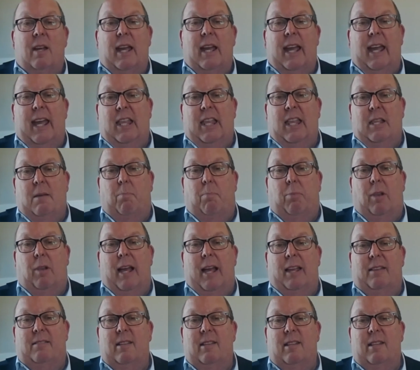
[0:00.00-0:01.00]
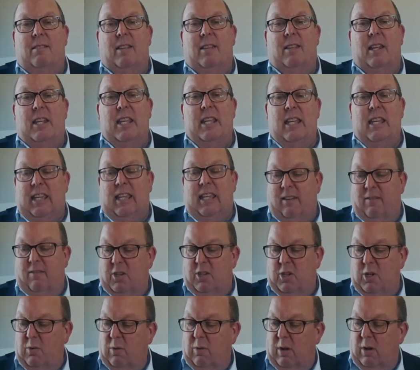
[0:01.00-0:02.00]
and the blessings that he gives
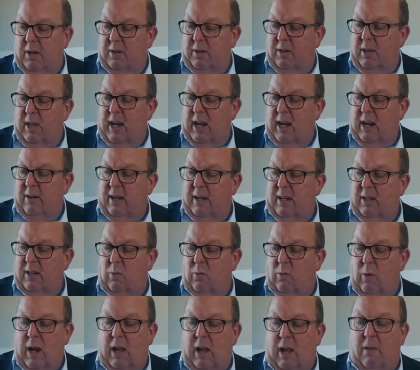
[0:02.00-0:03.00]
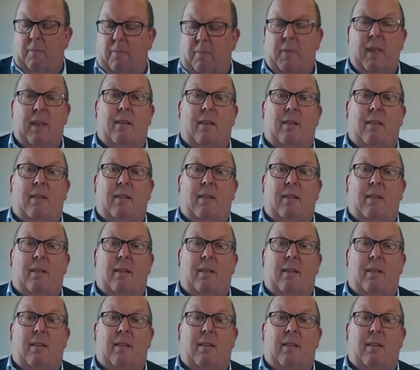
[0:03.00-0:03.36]
to us there as well.